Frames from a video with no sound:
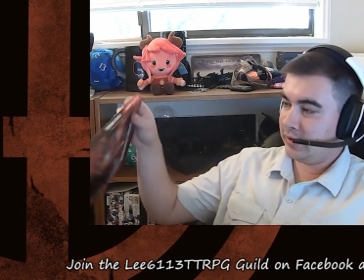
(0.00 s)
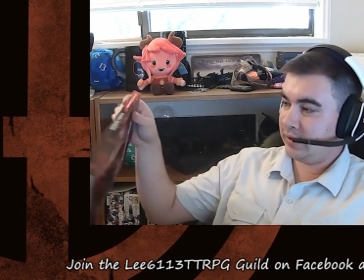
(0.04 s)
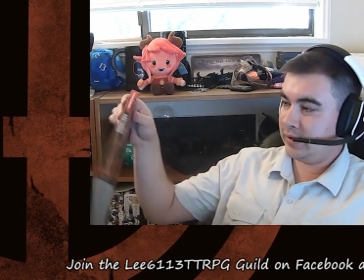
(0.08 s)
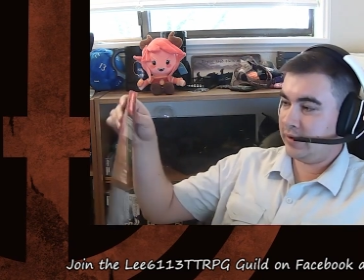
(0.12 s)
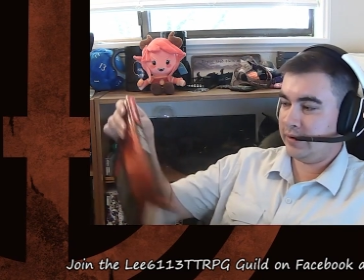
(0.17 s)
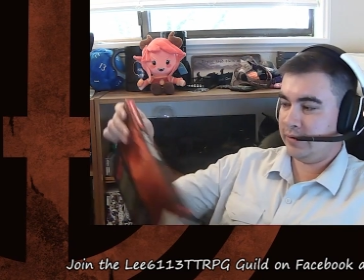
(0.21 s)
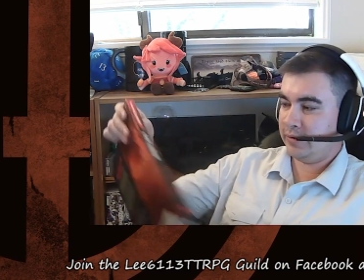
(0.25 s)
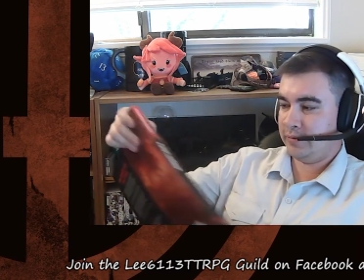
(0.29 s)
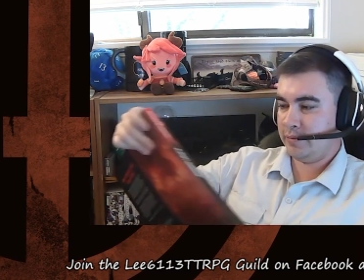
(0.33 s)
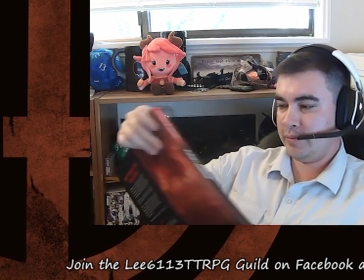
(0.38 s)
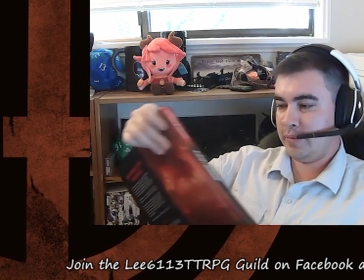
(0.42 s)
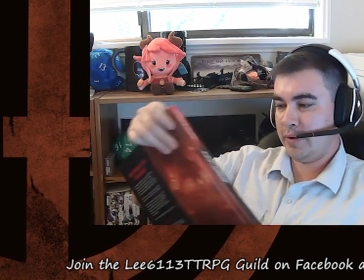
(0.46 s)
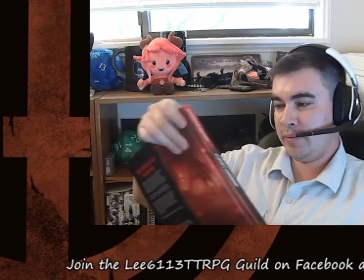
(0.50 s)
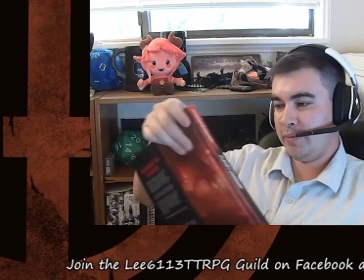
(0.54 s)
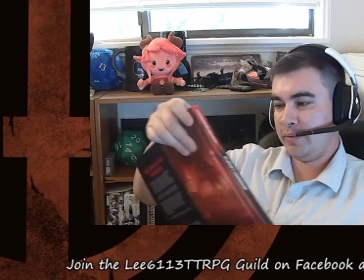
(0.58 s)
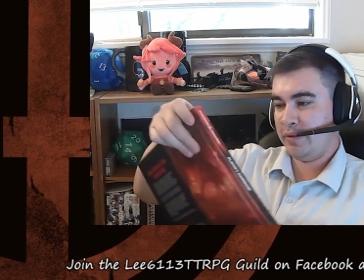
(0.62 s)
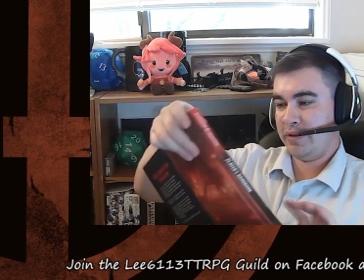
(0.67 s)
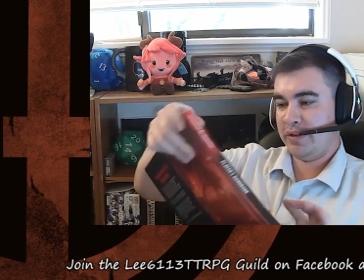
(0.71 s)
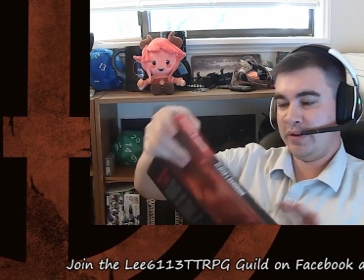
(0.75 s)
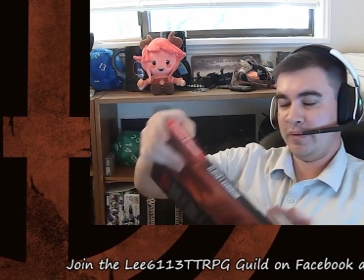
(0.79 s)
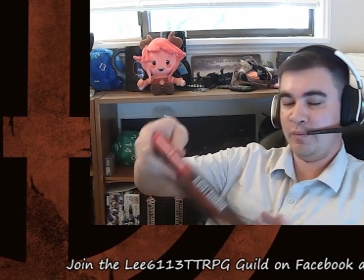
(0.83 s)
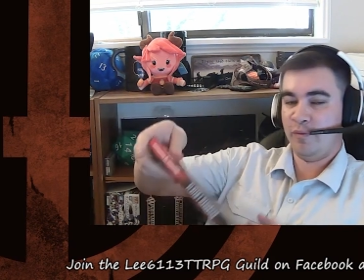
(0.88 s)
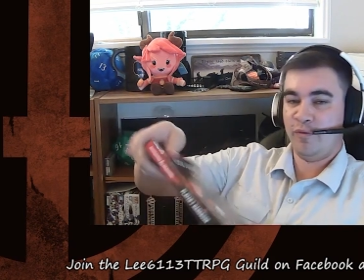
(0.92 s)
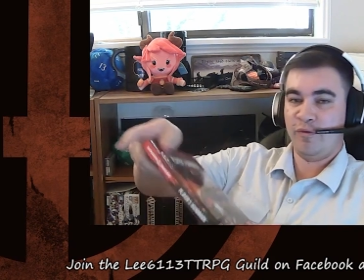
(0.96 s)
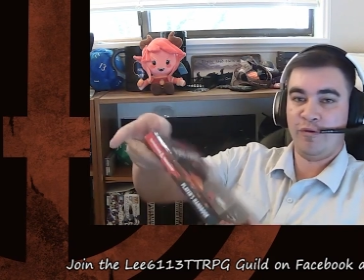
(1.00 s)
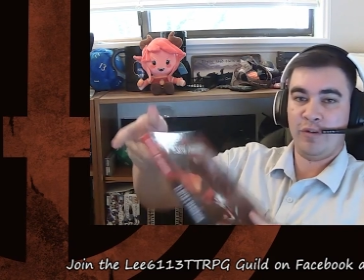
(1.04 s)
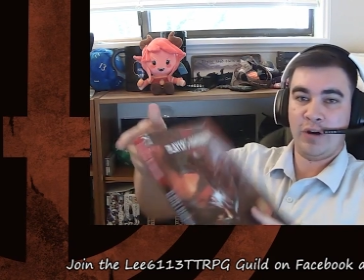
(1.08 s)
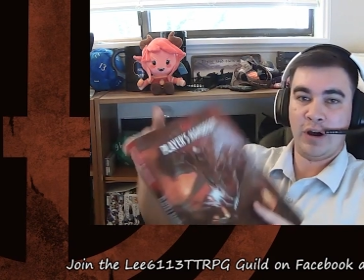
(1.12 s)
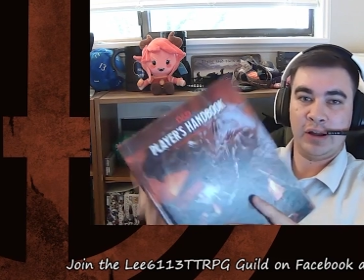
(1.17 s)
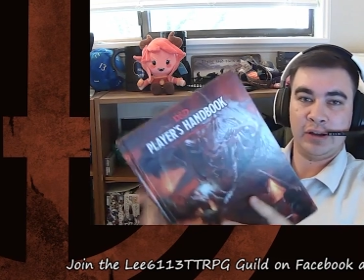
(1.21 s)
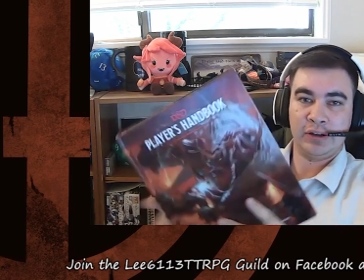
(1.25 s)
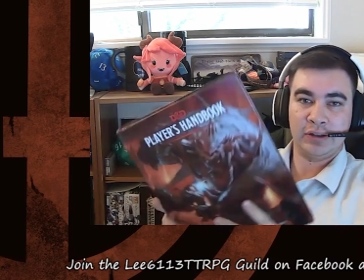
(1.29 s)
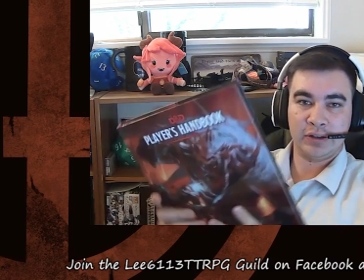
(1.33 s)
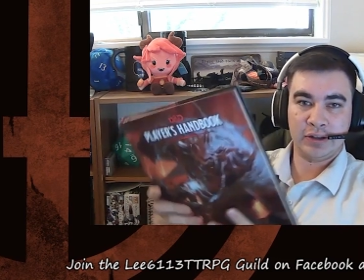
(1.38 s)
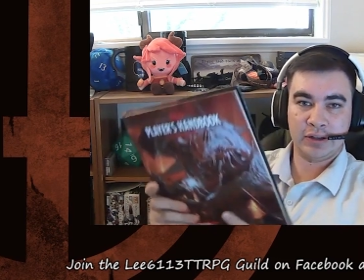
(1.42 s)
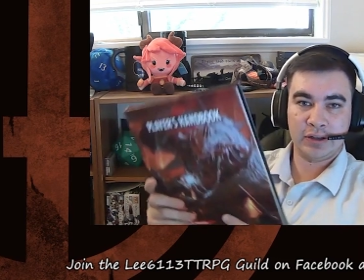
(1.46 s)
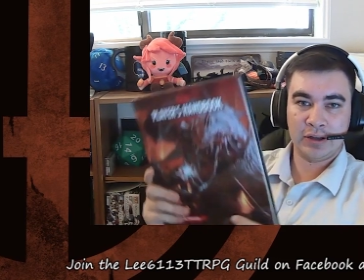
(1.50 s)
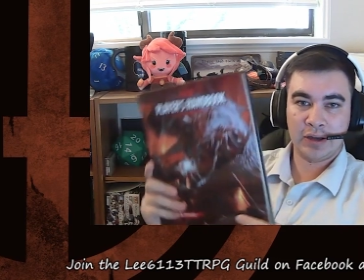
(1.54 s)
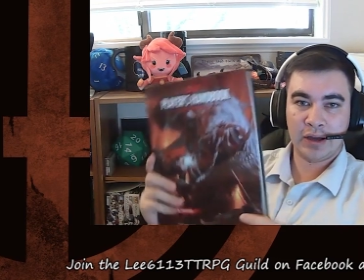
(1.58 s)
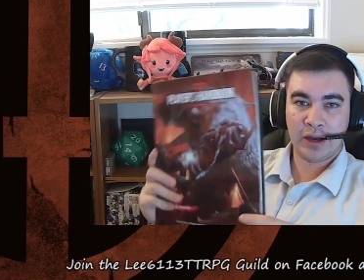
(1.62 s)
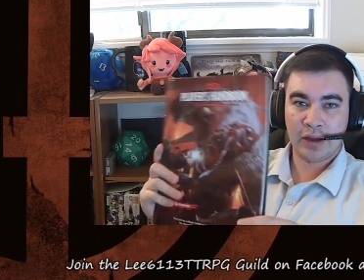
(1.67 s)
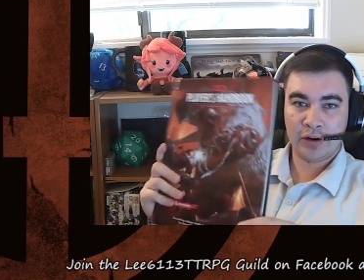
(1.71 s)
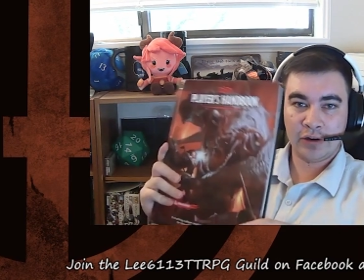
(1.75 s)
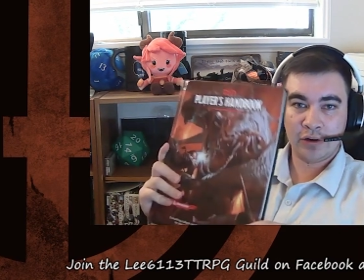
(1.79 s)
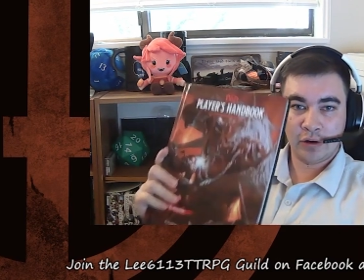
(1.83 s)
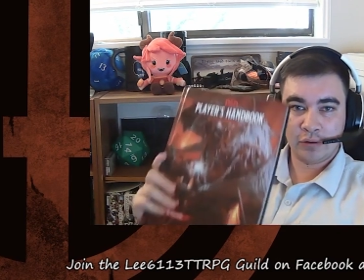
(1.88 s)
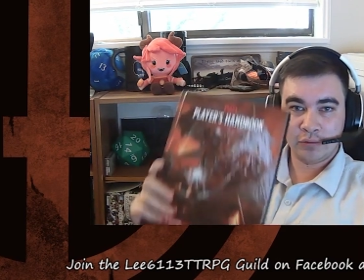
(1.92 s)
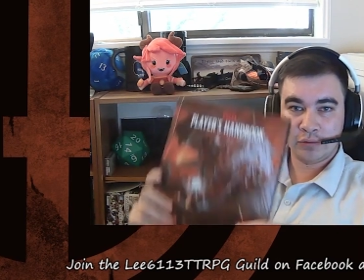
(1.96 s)
remember them fondly,
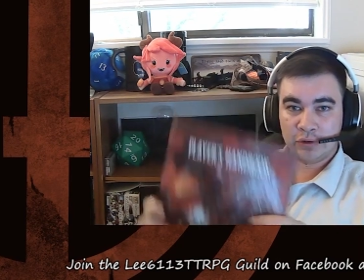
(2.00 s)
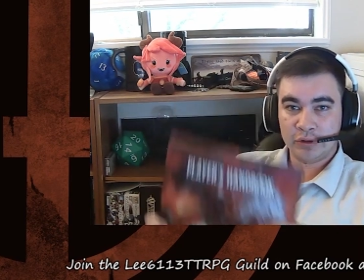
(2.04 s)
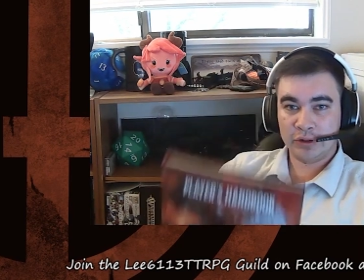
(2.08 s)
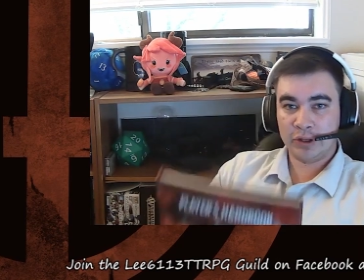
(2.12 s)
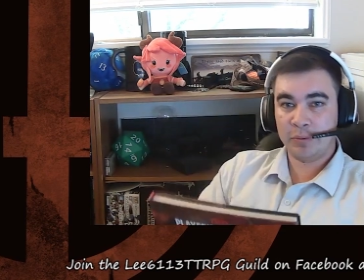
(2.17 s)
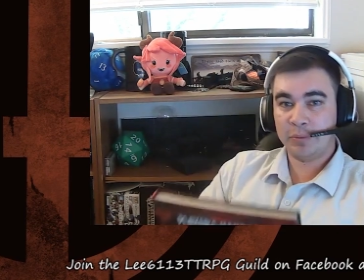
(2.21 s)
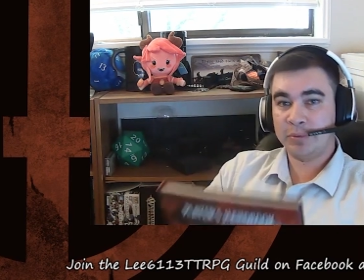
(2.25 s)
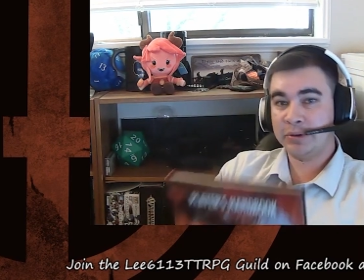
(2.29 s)
I don't really